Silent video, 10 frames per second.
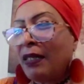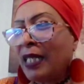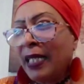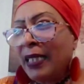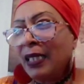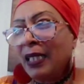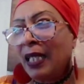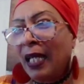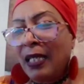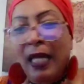or
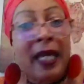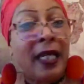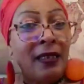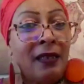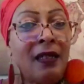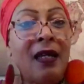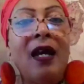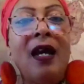1988.